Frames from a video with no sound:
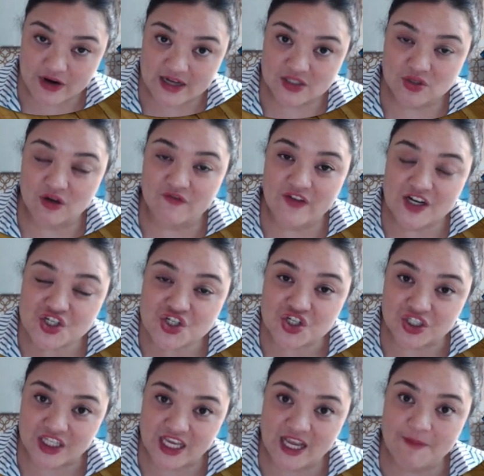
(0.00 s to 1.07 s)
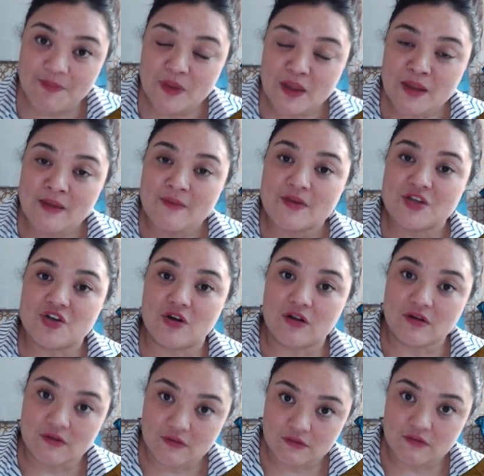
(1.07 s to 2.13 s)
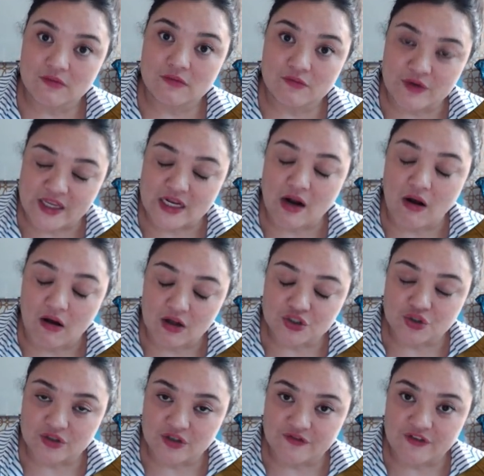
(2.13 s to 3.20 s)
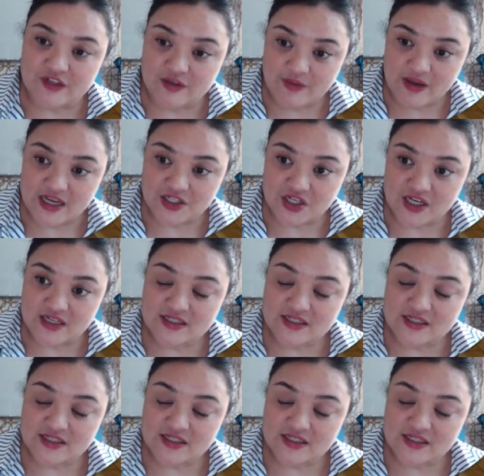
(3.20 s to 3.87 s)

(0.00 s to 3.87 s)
So eventually, she'll read all 250 pages.